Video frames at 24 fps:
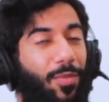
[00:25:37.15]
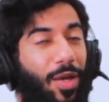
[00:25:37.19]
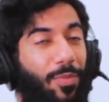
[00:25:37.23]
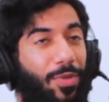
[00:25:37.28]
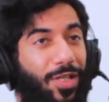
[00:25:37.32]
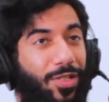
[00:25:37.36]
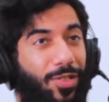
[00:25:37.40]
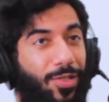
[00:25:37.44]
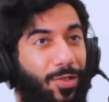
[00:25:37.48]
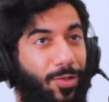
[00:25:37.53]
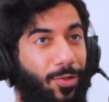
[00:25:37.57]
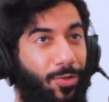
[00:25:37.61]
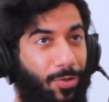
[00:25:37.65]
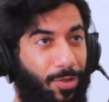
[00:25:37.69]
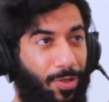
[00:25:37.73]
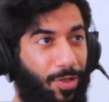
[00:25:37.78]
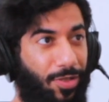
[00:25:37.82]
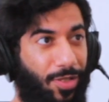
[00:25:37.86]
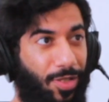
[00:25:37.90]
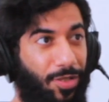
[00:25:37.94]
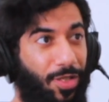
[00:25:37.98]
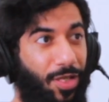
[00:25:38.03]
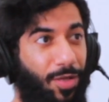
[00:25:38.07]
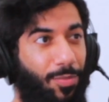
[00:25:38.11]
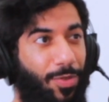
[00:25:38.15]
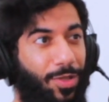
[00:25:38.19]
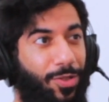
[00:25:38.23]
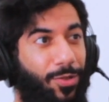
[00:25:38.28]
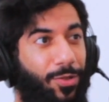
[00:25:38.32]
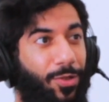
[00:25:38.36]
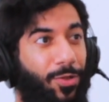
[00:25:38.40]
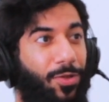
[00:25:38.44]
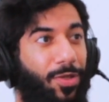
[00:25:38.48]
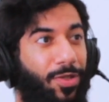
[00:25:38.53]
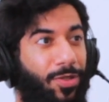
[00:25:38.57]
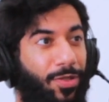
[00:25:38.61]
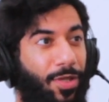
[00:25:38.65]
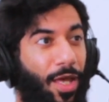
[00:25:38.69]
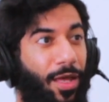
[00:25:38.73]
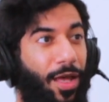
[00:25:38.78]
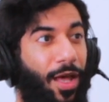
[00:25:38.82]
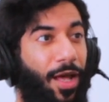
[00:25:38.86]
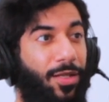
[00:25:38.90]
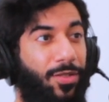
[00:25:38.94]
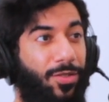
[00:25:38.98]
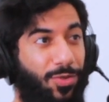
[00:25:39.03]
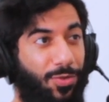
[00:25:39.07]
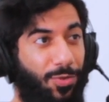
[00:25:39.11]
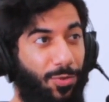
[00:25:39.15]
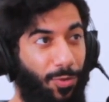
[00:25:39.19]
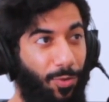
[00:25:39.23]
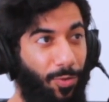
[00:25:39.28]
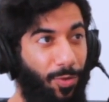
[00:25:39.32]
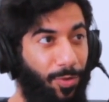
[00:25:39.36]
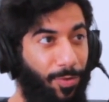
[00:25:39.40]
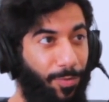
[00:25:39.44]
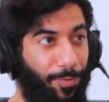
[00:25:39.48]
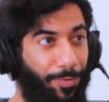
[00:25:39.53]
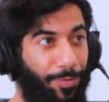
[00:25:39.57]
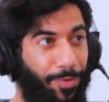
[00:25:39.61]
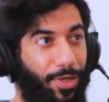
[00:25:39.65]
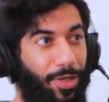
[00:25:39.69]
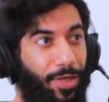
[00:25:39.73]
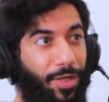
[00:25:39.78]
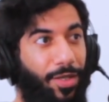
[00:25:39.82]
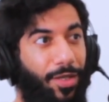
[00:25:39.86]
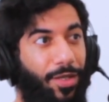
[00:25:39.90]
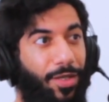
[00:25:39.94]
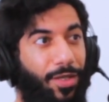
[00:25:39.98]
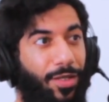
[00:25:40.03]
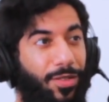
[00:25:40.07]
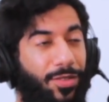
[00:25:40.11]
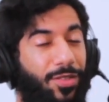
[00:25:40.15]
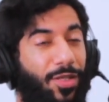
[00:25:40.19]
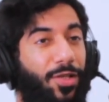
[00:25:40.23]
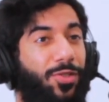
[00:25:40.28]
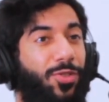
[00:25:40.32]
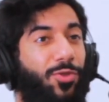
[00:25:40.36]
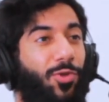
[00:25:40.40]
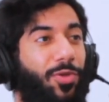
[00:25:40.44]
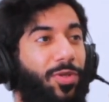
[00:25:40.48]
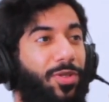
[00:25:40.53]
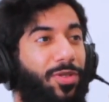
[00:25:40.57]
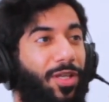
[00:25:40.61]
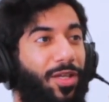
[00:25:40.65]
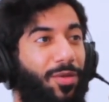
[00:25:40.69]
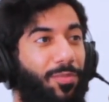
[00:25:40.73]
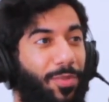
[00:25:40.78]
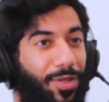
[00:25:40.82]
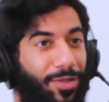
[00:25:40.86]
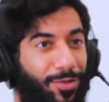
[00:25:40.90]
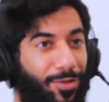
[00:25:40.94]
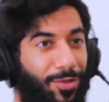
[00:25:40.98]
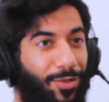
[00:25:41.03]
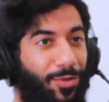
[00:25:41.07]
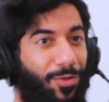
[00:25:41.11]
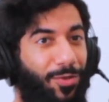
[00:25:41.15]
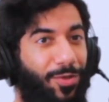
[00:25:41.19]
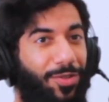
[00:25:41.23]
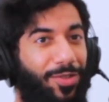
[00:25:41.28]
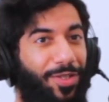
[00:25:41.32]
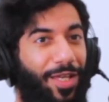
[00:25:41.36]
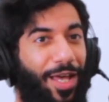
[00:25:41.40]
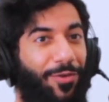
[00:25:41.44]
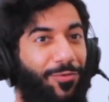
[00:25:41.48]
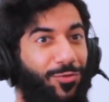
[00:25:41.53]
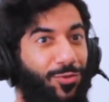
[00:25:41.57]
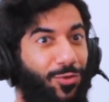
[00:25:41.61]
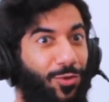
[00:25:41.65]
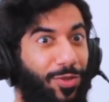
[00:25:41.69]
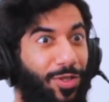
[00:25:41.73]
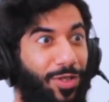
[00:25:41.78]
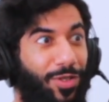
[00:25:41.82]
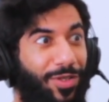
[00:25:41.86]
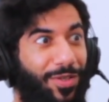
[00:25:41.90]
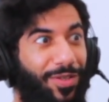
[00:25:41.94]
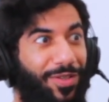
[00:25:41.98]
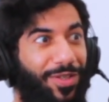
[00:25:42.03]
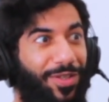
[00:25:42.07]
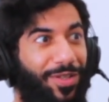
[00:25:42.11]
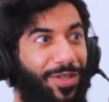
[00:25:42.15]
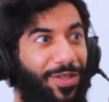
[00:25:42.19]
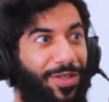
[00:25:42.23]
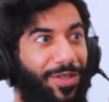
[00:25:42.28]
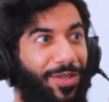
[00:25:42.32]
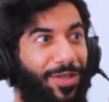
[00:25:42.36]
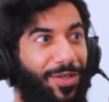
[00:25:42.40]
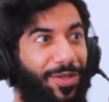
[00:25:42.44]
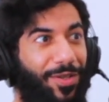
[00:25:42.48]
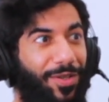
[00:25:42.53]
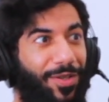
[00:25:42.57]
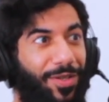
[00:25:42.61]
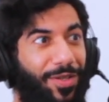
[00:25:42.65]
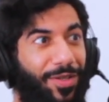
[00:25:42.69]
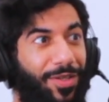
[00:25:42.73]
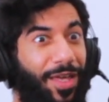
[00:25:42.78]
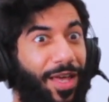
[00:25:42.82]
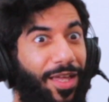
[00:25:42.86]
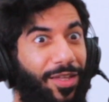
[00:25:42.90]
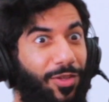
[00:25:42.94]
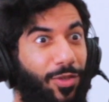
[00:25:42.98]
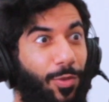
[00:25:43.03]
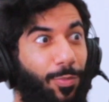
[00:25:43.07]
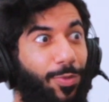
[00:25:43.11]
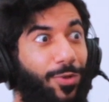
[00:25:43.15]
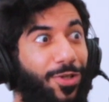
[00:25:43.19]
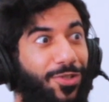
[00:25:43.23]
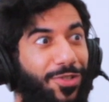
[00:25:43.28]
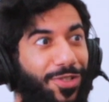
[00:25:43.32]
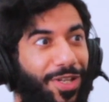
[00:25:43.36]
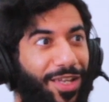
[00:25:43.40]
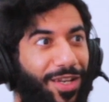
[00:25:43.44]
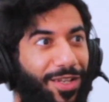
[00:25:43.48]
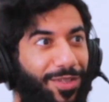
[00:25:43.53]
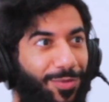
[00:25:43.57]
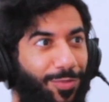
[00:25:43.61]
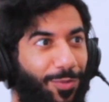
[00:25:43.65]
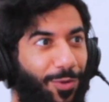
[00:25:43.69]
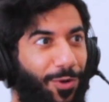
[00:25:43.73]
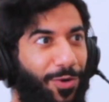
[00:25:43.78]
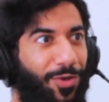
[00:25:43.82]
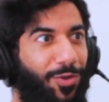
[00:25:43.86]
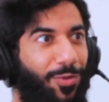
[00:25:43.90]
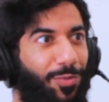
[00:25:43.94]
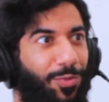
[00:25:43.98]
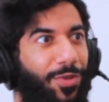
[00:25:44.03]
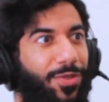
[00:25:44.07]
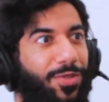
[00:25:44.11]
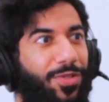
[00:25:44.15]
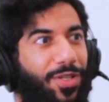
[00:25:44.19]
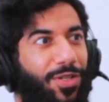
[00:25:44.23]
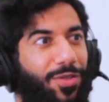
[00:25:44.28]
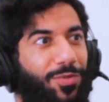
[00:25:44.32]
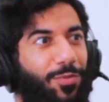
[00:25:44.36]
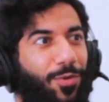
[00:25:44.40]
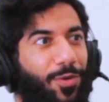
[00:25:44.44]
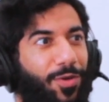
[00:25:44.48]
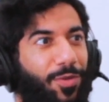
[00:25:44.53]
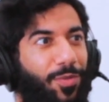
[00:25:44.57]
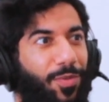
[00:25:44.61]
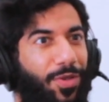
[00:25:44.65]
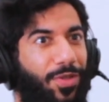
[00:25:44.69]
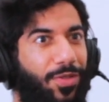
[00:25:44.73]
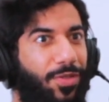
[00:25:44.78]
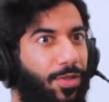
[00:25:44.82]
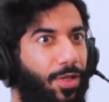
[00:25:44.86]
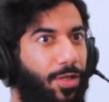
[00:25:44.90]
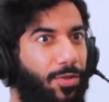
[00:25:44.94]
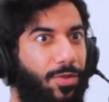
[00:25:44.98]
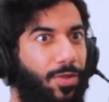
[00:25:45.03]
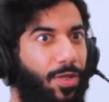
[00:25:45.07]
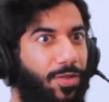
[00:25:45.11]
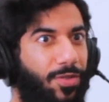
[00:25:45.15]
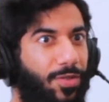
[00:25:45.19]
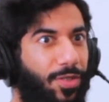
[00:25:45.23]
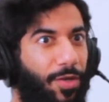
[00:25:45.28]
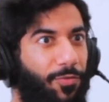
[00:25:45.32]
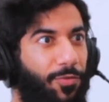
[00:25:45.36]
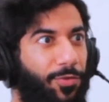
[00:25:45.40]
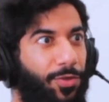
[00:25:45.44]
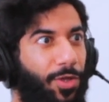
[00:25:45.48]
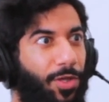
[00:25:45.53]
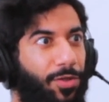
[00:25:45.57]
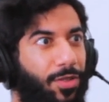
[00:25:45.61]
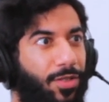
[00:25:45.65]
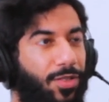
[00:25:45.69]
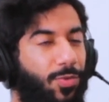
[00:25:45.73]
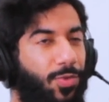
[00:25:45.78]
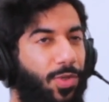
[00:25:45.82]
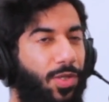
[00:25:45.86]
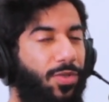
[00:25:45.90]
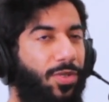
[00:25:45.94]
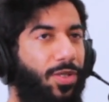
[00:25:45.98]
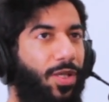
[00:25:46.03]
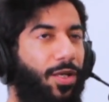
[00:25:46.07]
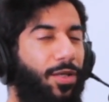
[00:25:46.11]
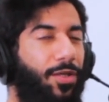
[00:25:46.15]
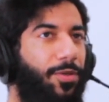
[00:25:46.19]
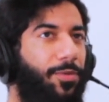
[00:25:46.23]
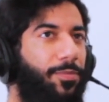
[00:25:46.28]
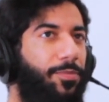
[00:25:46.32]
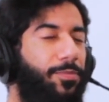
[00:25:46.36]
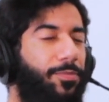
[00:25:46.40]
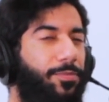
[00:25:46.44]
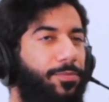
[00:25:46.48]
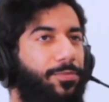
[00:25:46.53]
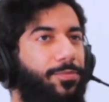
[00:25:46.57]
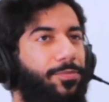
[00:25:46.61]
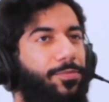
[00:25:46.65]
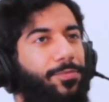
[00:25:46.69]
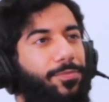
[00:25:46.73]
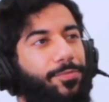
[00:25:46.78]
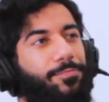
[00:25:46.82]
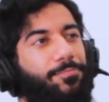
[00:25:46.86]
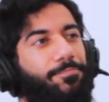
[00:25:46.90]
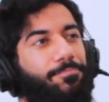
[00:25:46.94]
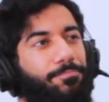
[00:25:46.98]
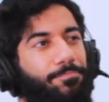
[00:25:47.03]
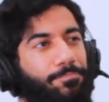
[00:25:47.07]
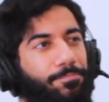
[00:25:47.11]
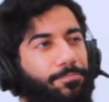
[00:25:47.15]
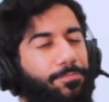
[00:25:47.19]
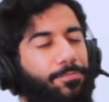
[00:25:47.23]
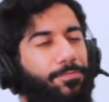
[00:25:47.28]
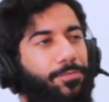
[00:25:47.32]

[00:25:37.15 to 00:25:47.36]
I mean, it's a learn it's a ni'mah to learn it at school. It's also a ni'mah to learn it after. it is right time. Yeah, and appreciate it more. You appreciate it more because I was, yeah. I was never taught this when I was young. Mm.